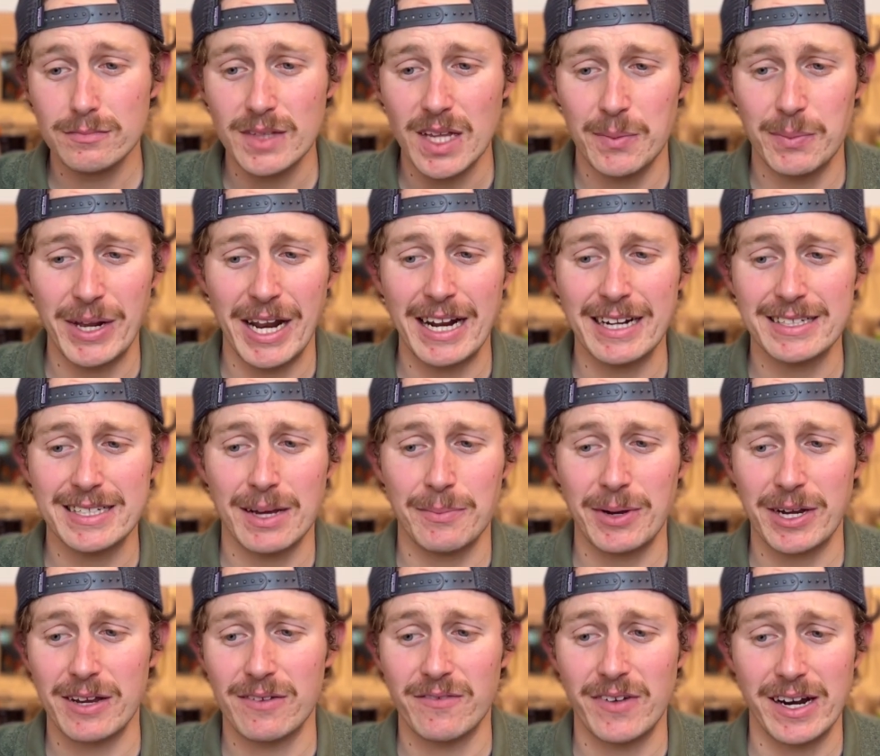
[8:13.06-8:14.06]
But anytime I
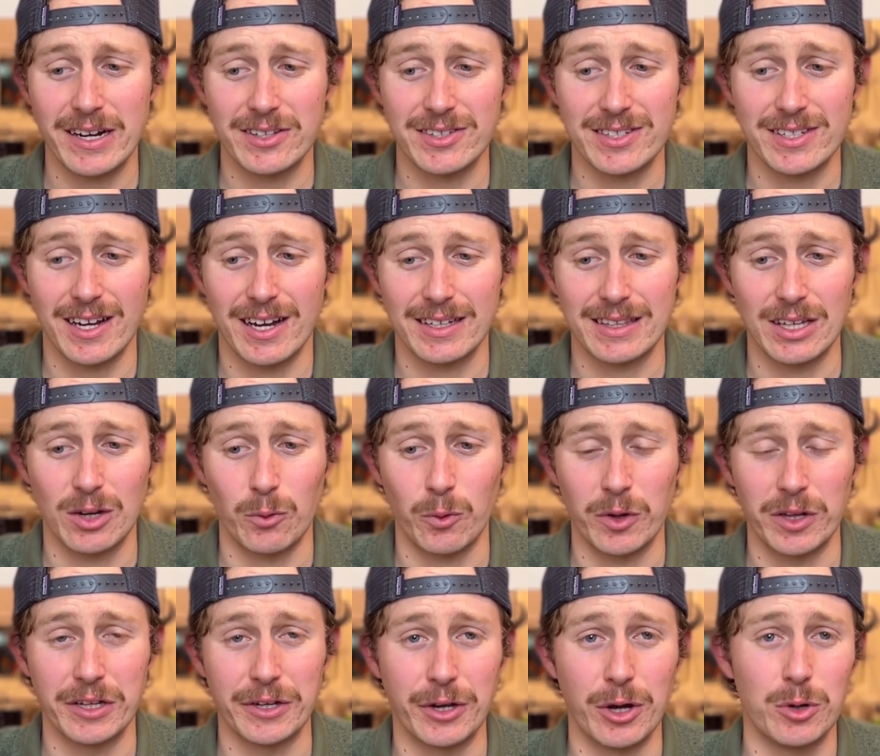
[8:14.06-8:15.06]
can find a stock that
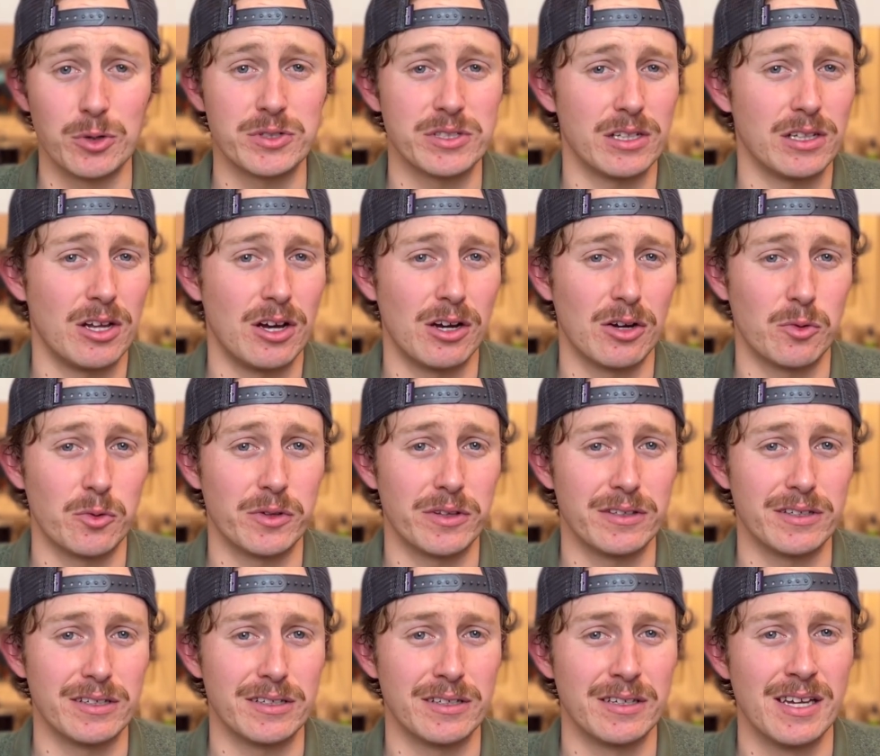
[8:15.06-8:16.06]
really goes along with
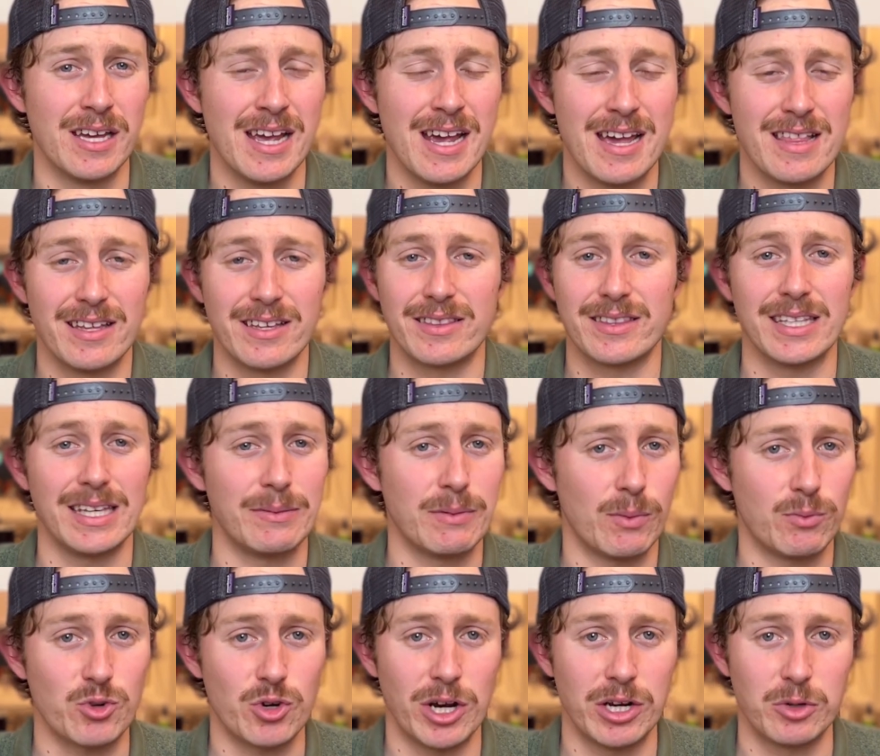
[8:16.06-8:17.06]
the theme I'm
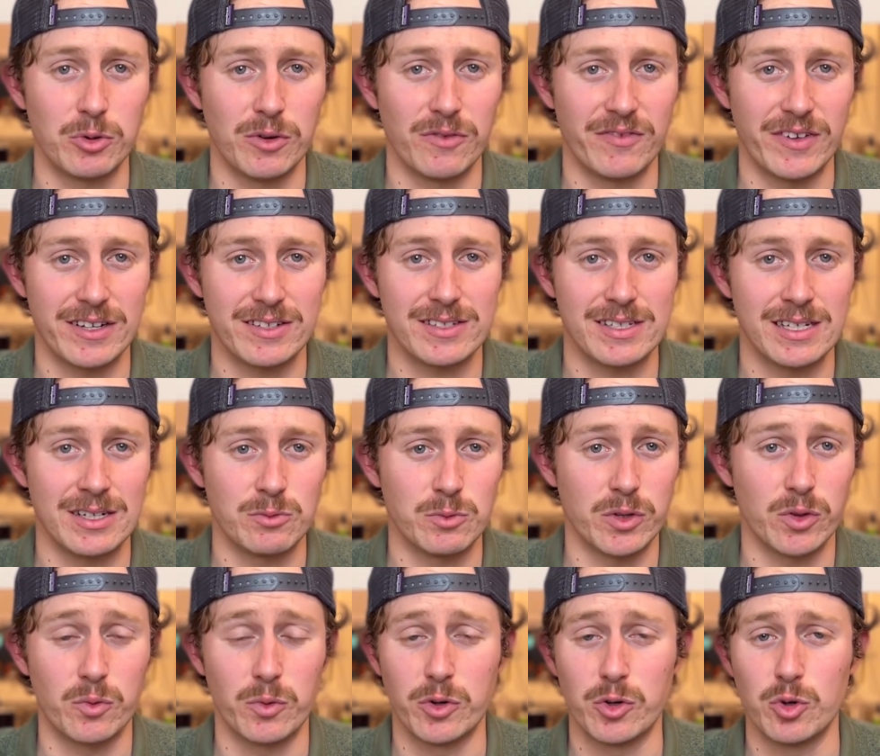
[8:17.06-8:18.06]
trying to invest in
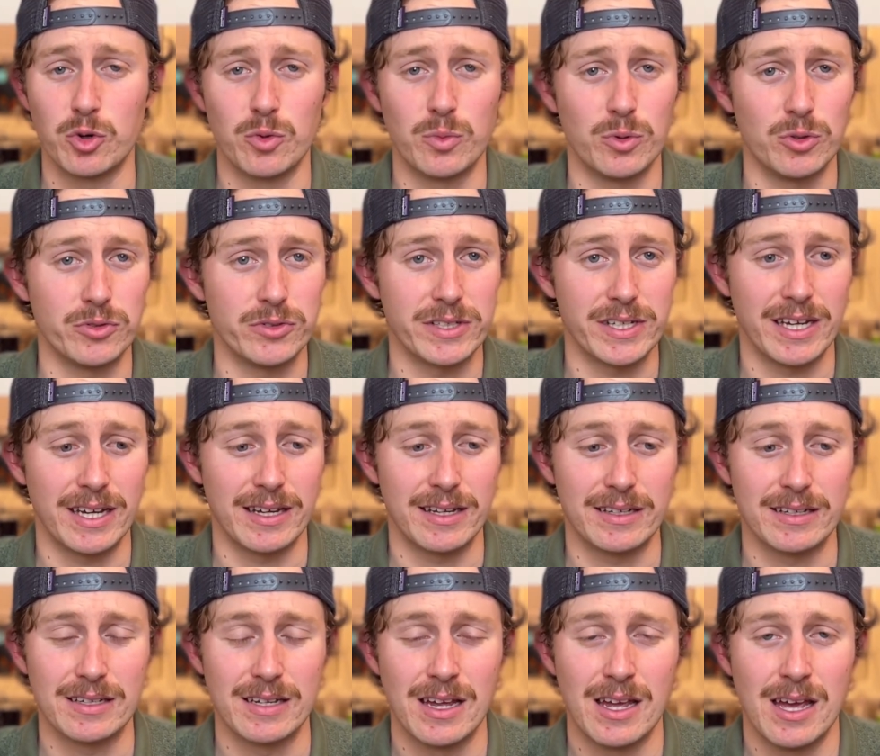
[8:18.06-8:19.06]
with renewables
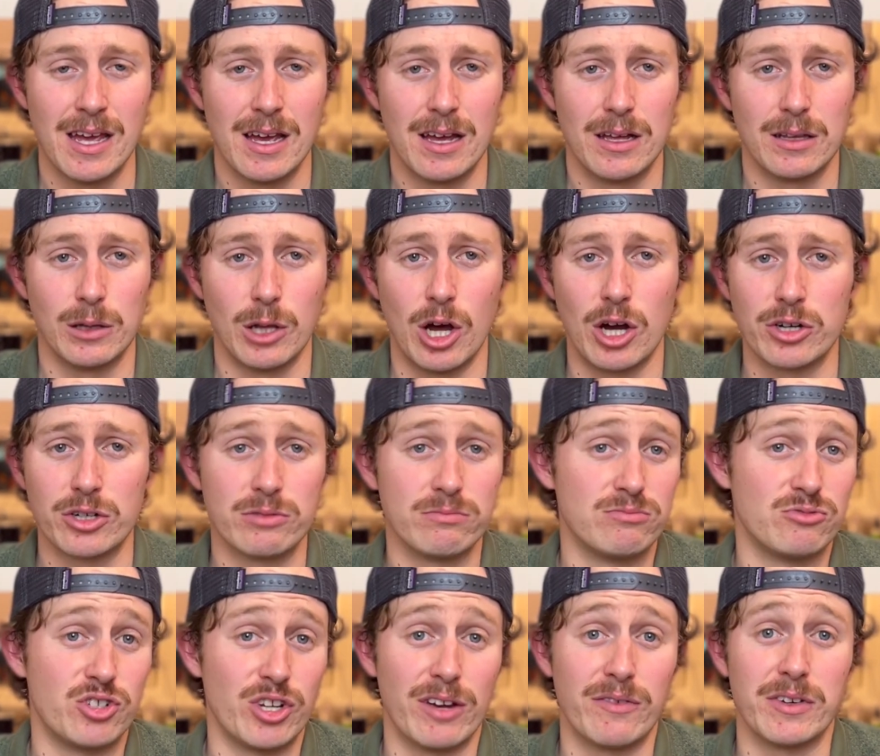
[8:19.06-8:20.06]
and
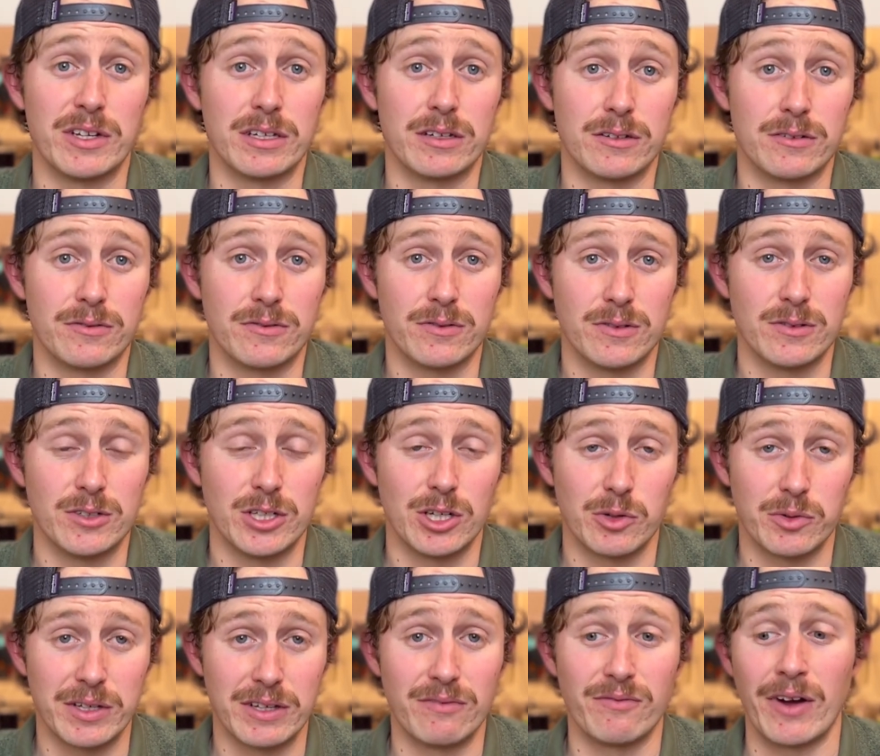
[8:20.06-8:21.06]
longevity of
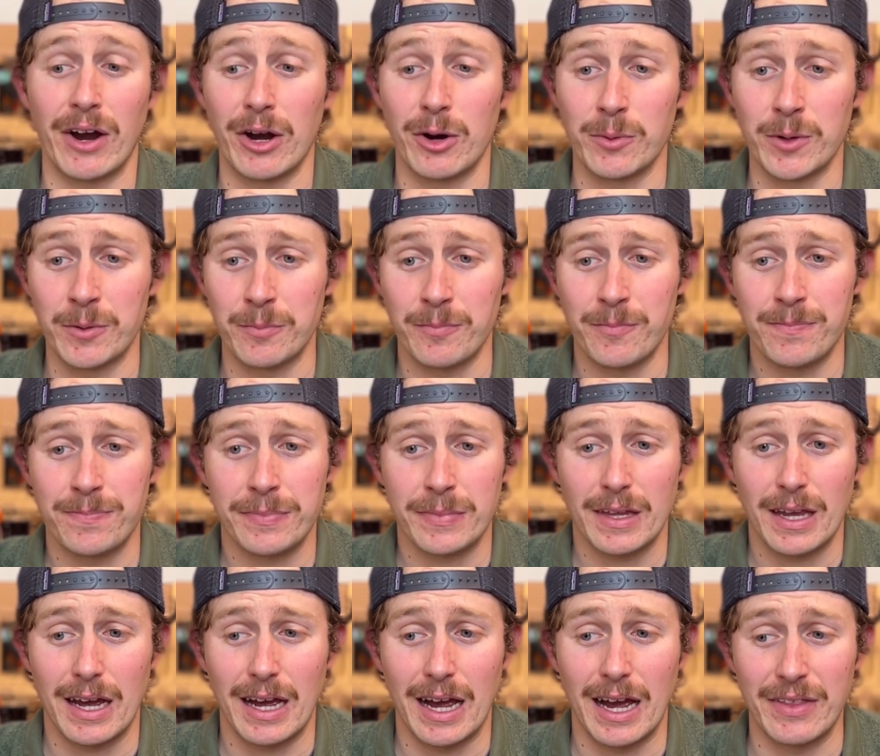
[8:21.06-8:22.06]
the environment,
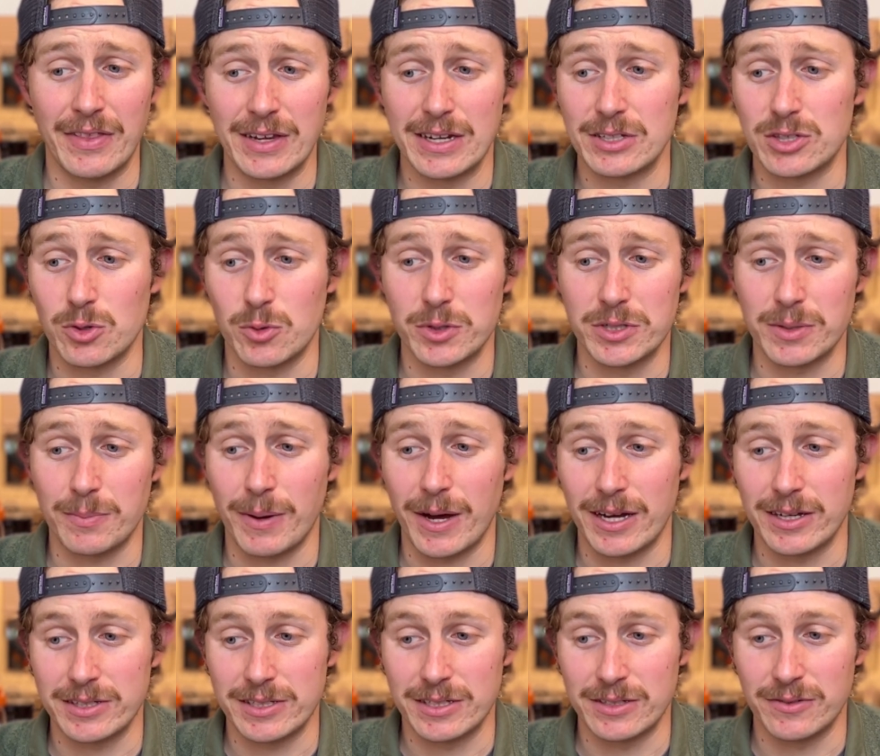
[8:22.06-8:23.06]
I think it's always a
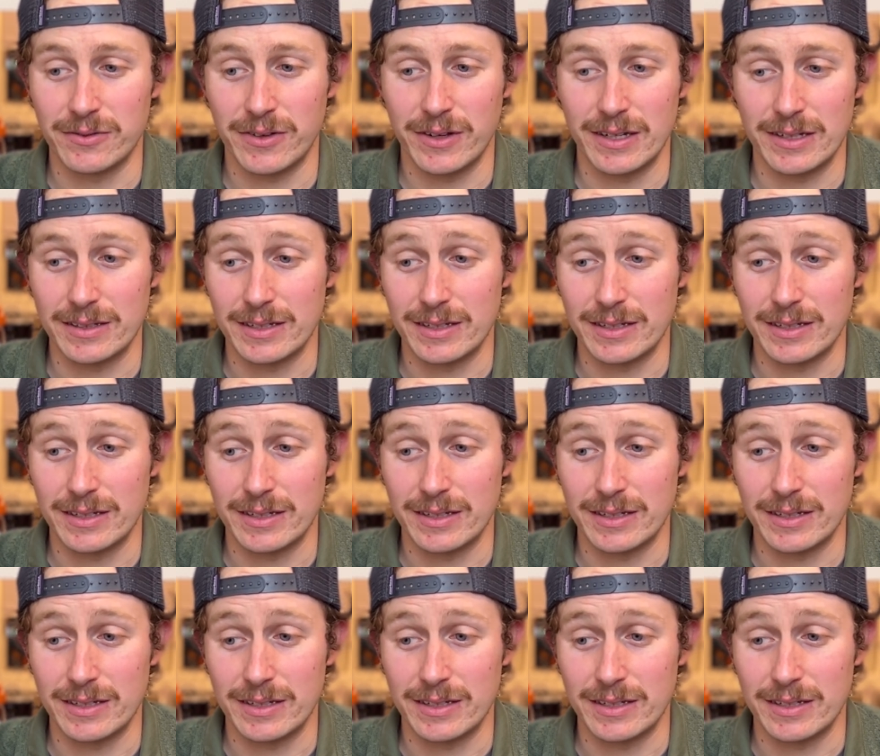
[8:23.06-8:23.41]
positive.